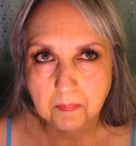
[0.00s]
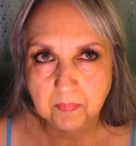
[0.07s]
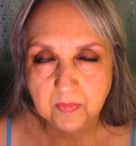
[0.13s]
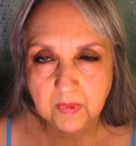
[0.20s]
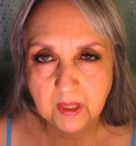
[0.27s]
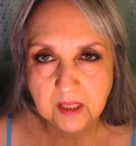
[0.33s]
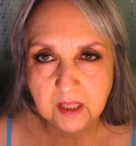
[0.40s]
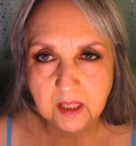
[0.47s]

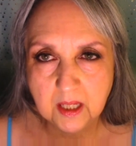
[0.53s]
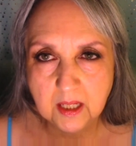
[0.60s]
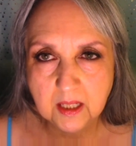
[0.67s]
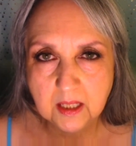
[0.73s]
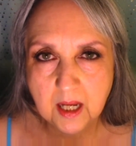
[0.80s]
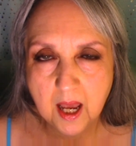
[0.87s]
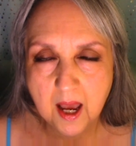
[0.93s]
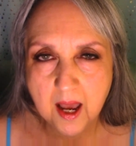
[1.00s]
skin
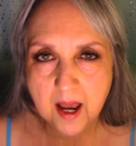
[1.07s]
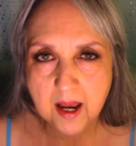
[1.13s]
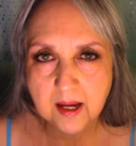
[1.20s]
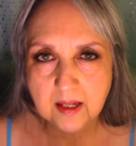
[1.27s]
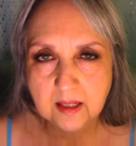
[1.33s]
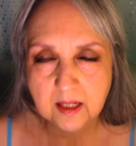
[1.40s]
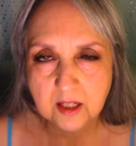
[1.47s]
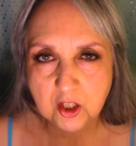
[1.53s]

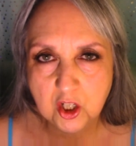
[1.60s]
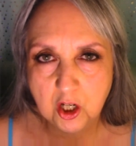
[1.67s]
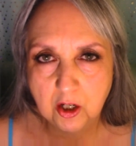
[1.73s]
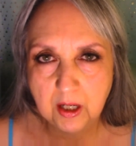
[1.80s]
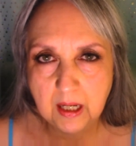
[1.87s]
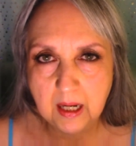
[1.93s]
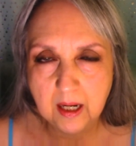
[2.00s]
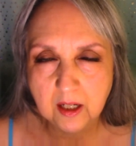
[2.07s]
tags, a
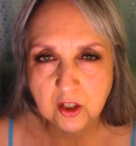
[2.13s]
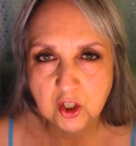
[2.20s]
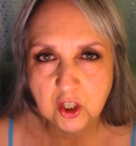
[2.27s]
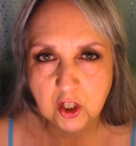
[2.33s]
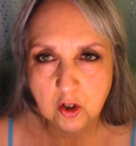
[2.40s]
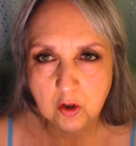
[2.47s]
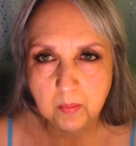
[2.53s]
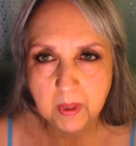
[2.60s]
cherry
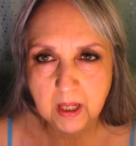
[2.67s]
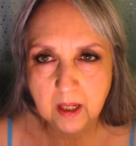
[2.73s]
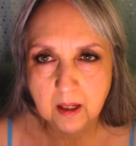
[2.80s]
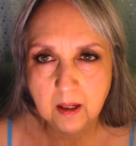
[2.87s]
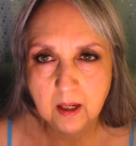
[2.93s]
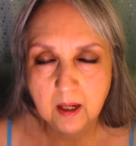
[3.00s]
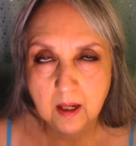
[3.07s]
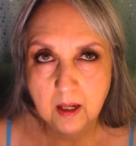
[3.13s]

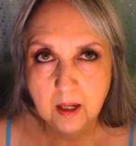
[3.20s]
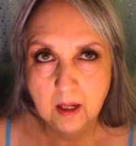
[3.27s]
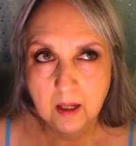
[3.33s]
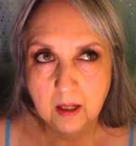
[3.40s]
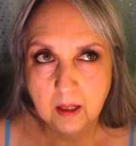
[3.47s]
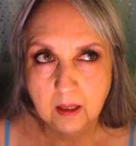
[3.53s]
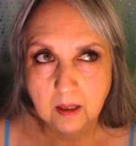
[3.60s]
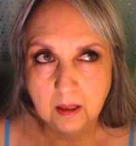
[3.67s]
angioma.
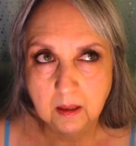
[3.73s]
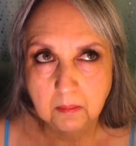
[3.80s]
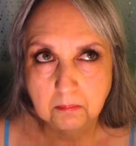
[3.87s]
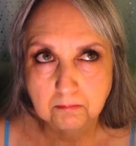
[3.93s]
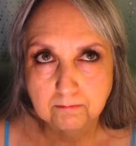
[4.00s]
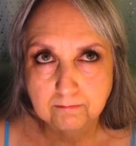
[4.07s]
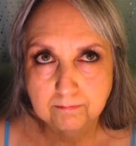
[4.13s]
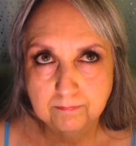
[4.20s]

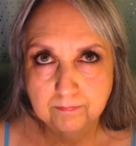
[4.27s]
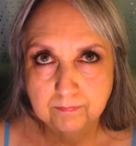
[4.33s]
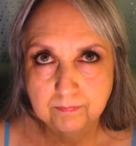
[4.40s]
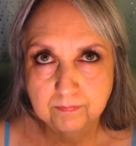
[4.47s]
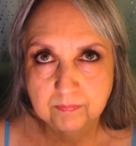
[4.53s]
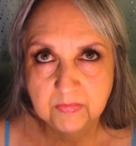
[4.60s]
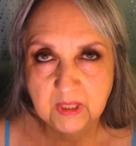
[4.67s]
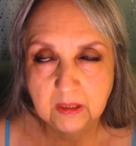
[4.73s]

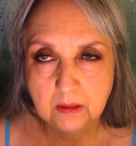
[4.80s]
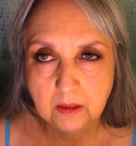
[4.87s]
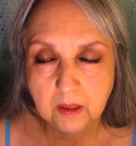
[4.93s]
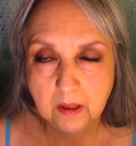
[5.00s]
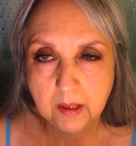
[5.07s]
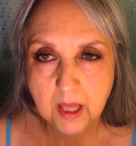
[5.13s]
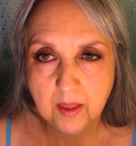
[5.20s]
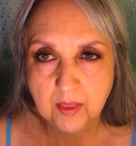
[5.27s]

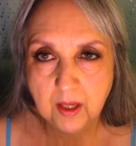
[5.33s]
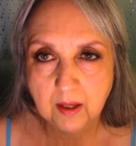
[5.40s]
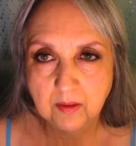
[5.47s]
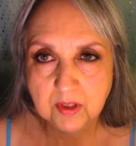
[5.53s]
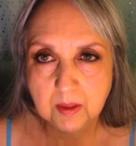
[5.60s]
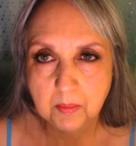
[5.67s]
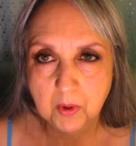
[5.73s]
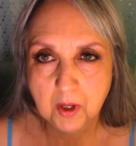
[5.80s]
I can't think of
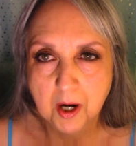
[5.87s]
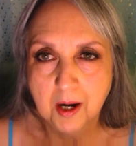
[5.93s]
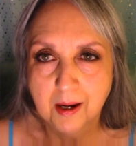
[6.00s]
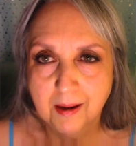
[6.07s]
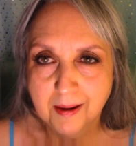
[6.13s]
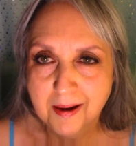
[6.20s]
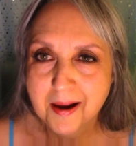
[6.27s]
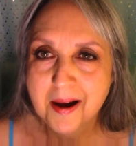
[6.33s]
some more.
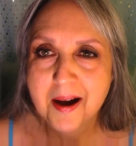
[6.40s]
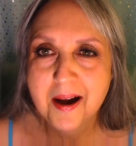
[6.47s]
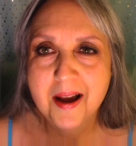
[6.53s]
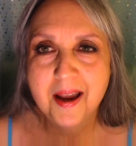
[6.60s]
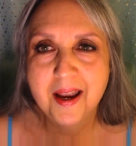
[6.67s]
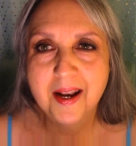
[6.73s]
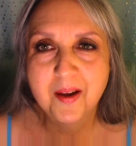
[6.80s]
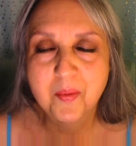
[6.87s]

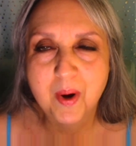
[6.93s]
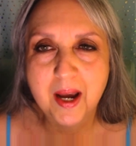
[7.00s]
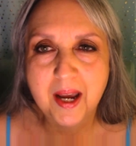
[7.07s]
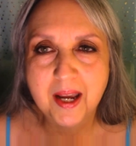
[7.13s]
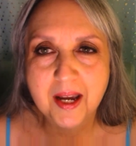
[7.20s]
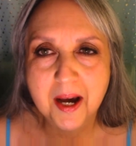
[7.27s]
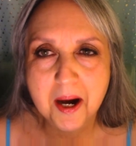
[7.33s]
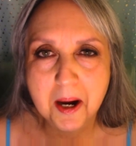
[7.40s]

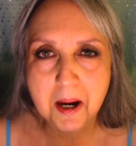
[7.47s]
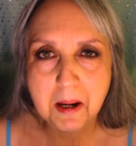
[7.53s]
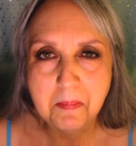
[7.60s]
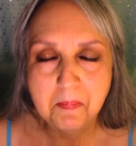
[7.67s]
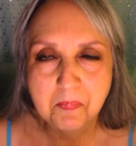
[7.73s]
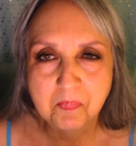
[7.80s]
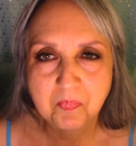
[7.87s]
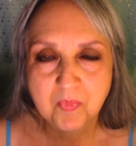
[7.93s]
Anyway,
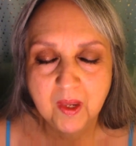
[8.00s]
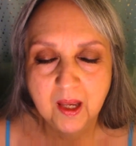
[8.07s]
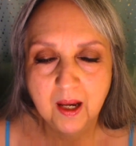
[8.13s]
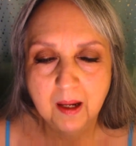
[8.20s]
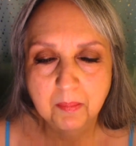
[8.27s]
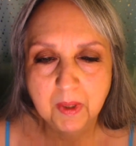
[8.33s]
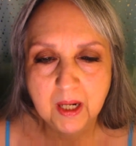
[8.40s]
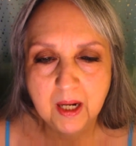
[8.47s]

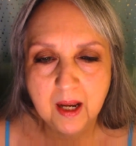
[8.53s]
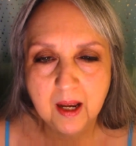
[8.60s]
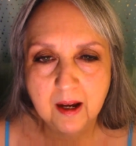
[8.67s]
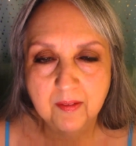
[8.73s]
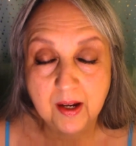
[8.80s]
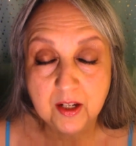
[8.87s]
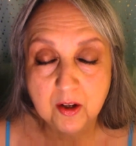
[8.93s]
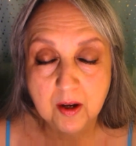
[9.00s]
I
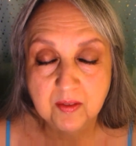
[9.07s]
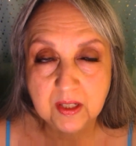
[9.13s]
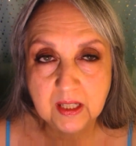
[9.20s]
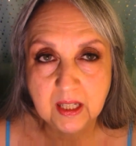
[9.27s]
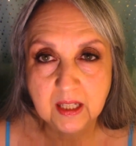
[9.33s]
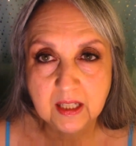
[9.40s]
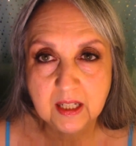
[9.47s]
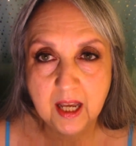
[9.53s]
do have a
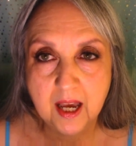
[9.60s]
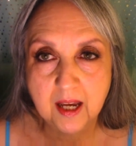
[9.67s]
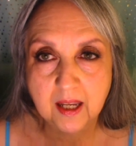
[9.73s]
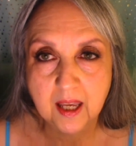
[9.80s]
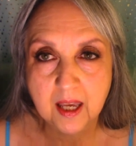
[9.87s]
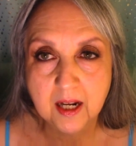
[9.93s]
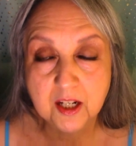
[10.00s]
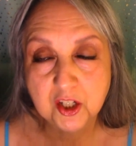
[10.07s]
skin tag
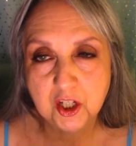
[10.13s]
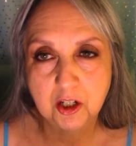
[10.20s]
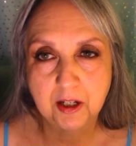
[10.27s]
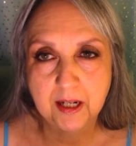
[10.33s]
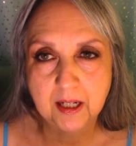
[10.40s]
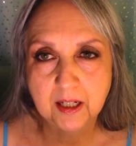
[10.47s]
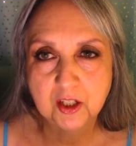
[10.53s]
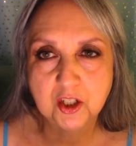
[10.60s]
and a cherry
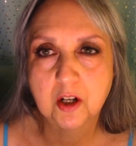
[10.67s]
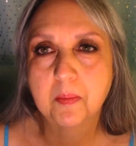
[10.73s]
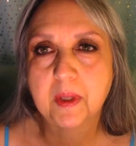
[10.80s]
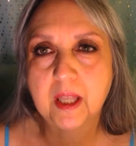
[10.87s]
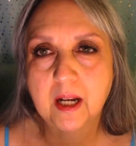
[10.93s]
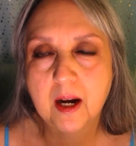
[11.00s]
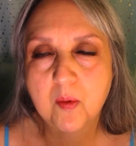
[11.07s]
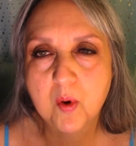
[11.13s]
angioma
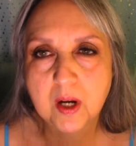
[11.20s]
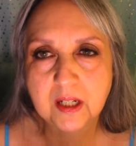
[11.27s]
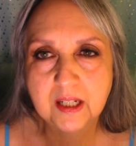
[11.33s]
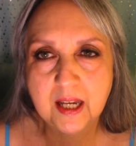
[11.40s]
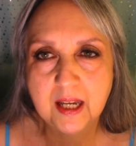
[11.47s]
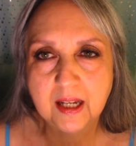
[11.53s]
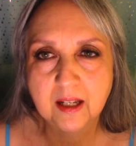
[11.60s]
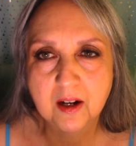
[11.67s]
that I want
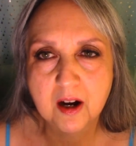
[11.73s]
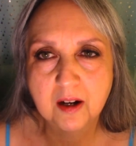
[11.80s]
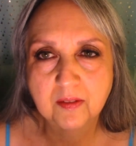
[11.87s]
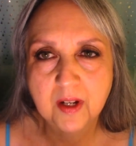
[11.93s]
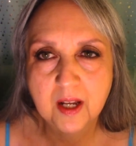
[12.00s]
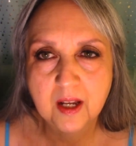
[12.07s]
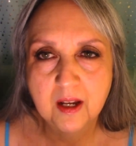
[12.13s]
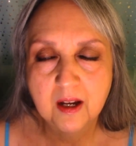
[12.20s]
taken
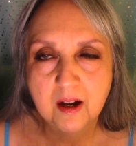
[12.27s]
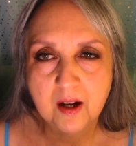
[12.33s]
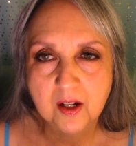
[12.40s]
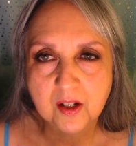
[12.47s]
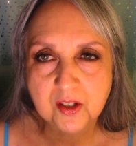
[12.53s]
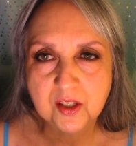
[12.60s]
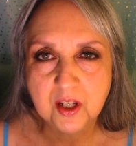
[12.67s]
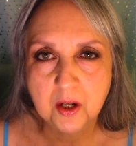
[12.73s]
off
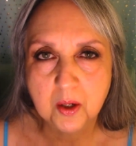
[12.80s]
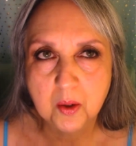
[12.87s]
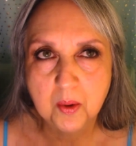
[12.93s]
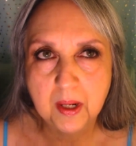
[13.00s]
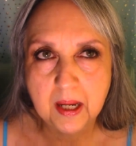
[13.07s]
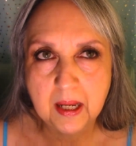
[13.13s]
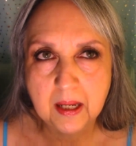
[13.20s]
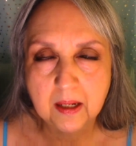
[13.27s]
also,
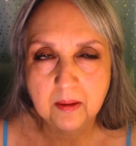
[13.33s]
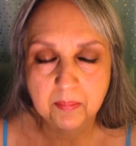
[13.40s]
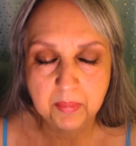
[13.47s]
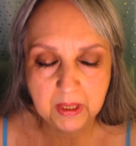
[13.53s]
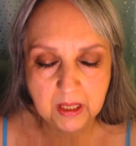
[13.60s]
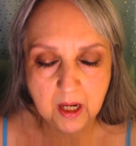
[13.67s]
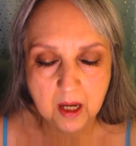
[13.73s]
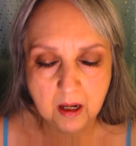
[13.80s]

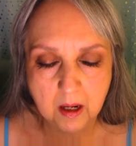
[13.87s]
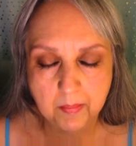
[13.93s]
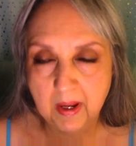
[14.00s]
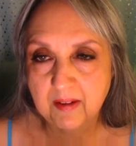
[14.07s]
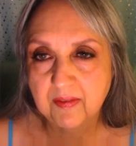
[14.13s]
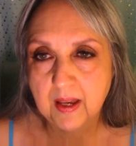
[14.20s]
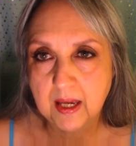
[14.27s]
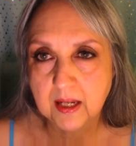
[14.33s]
but not on my
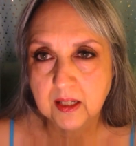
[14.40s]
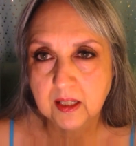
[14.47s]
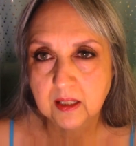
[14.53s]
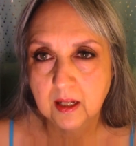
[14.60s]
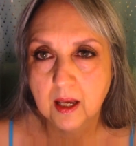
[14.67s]
face.